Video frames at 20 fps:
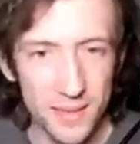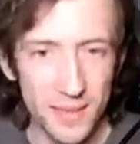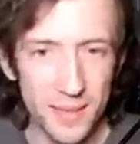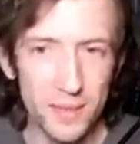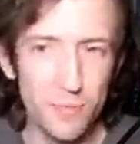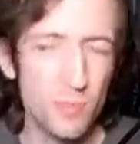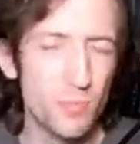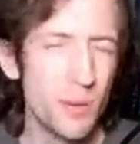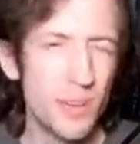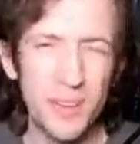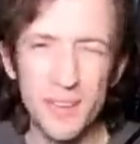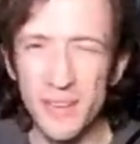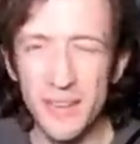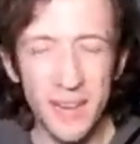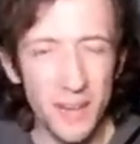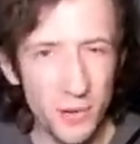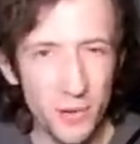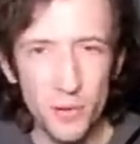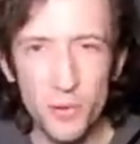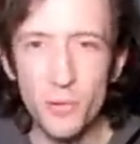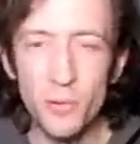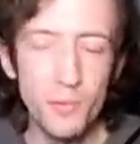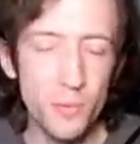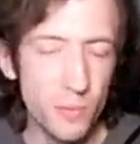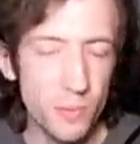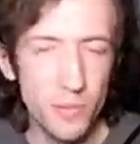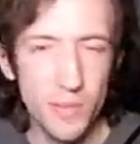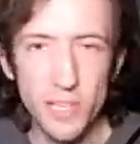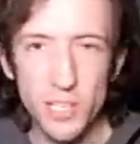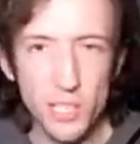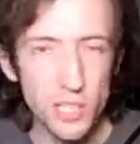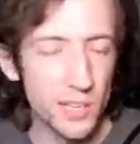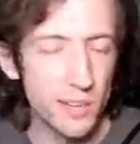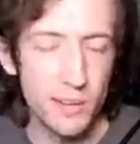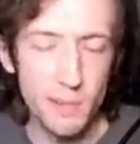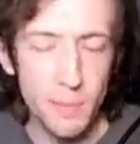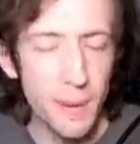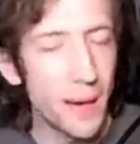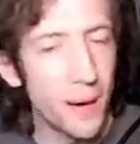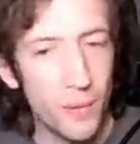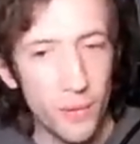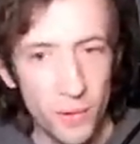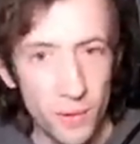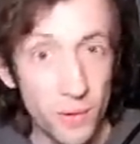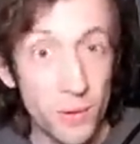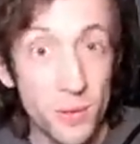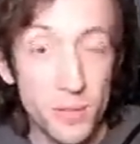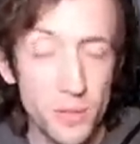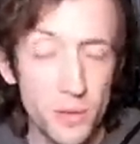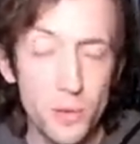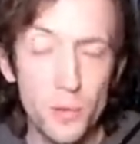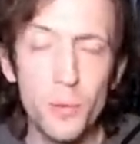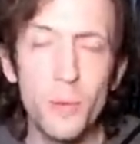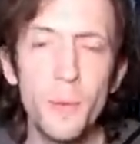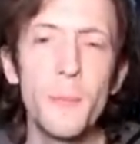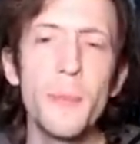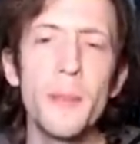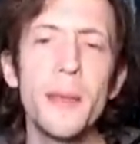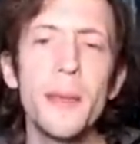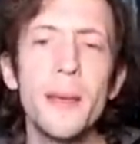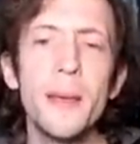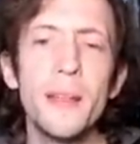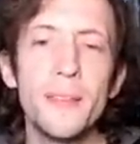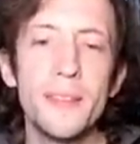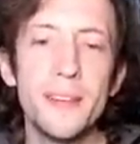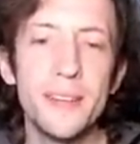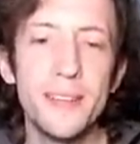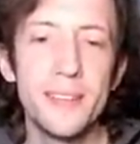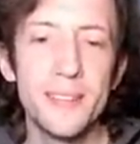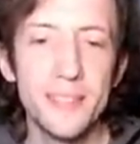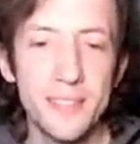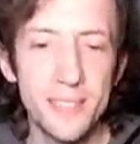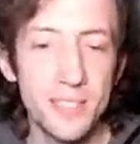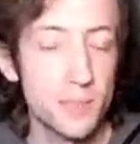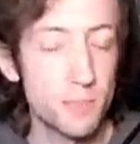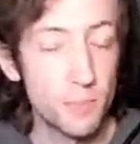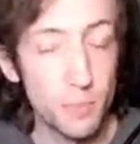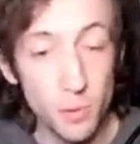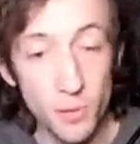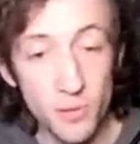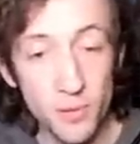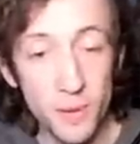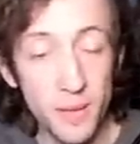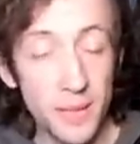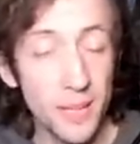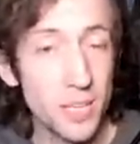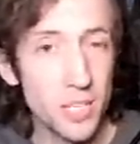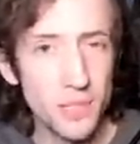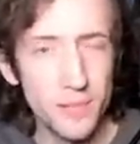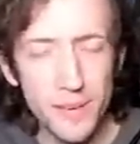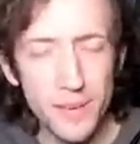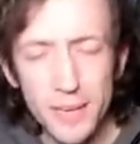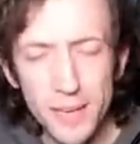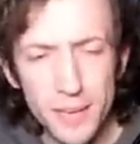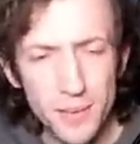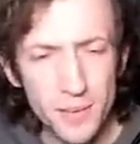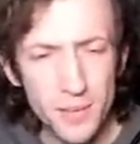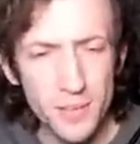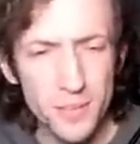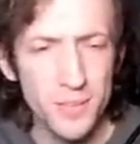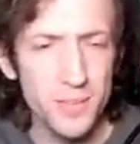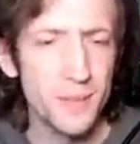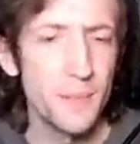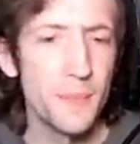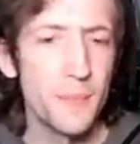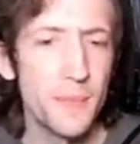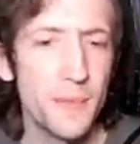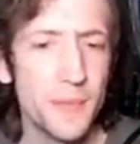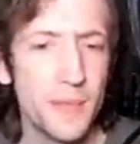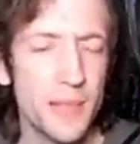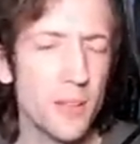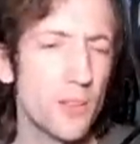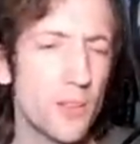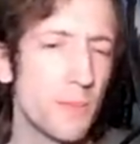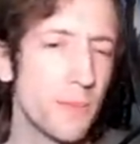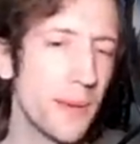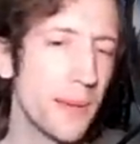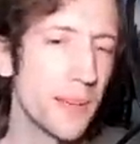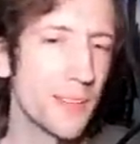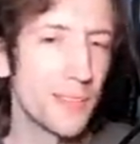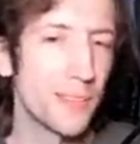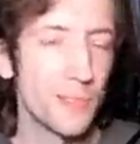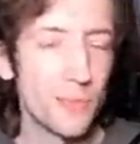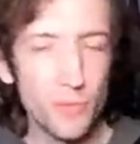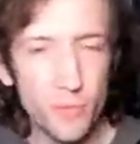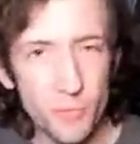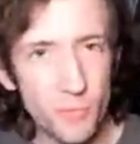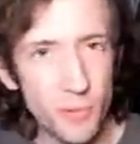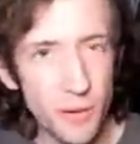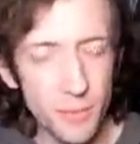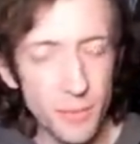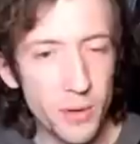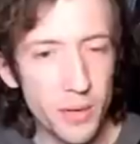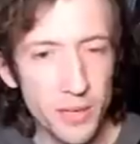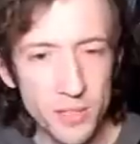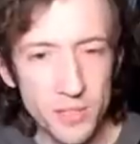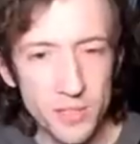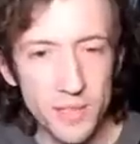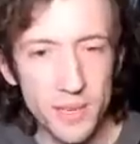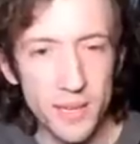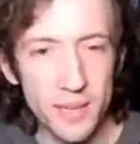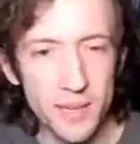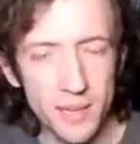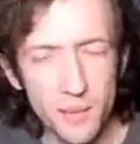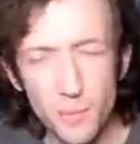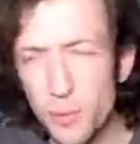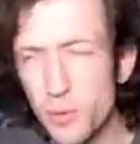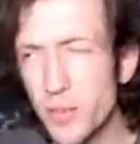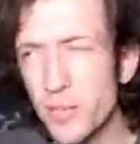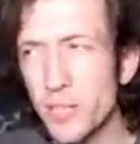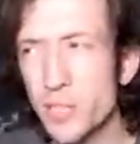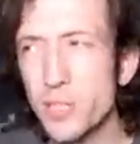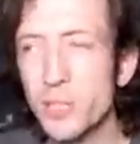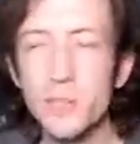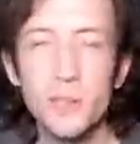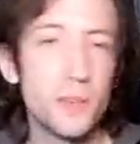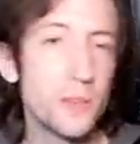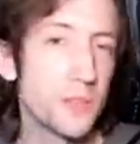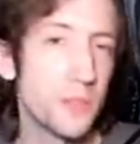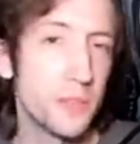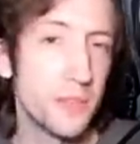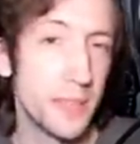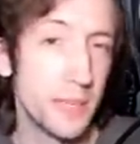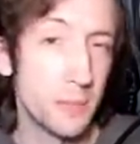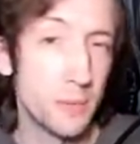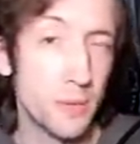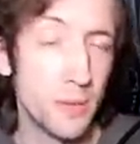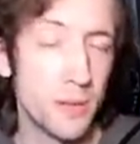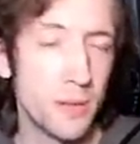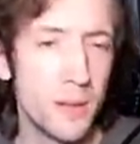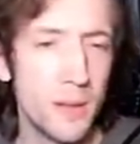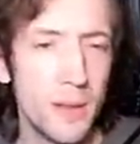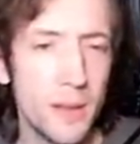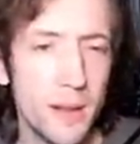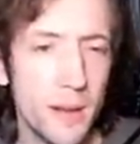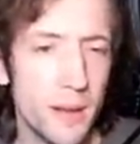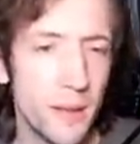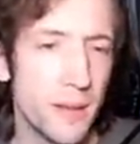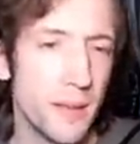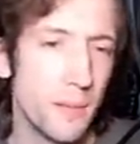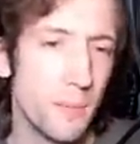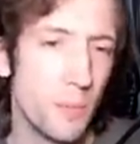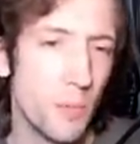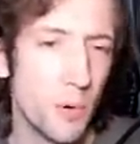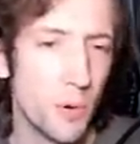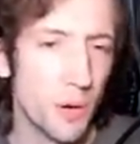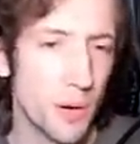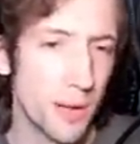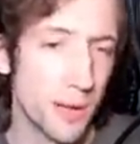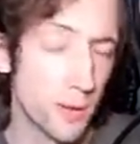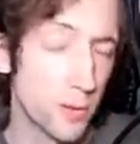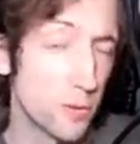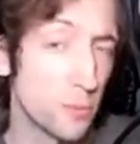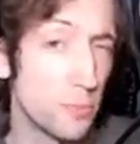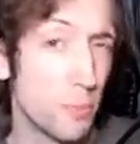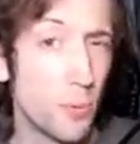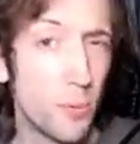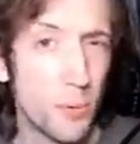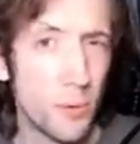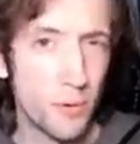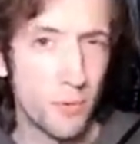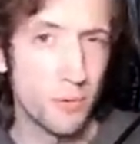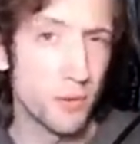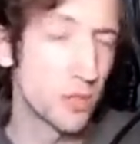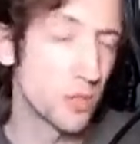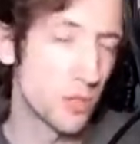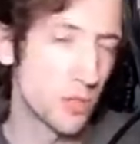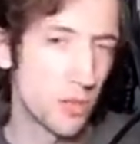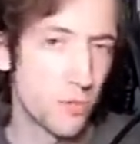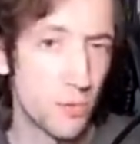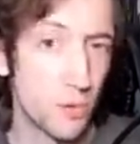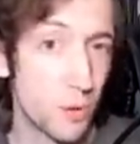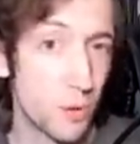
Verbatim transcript: like Pyranado legendary power or so that just pulls from a larger radius. That could make it way more interesting and potentially also enable a more like support Witch Doctor